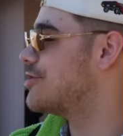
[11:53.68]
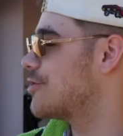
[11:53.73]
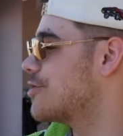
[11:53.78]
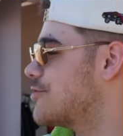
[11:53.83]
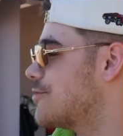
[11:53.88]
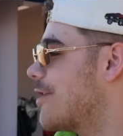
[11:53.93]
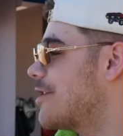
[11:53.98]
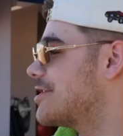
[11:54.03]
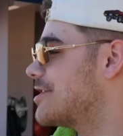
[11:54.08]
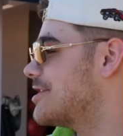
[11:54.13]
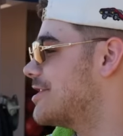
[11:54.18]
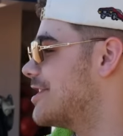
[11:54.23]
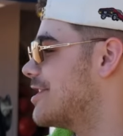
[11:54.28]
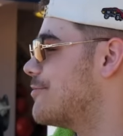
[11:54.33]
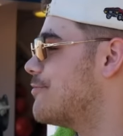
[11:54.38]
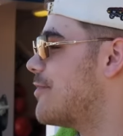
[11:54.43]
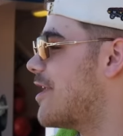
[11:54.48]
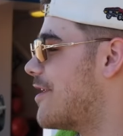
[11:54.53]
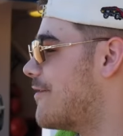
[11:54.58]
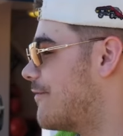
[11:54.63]
George
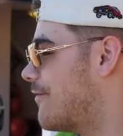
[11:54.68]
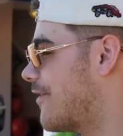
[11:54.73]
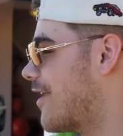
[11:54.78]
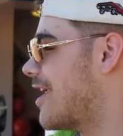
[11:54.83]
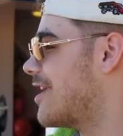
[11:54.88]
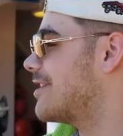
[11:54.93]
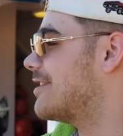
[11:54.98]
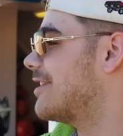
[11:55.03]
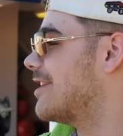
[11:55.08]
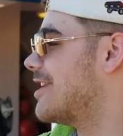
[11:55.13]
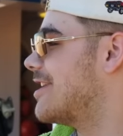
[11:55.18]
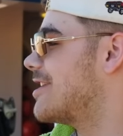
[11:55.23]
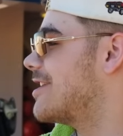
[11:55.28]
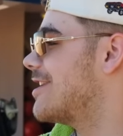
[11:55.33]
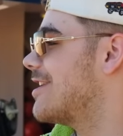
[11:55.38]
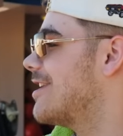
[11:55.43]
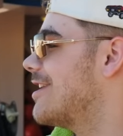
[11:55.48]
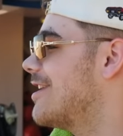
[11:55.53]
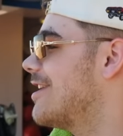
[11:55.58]
Washington, Ben Franklin.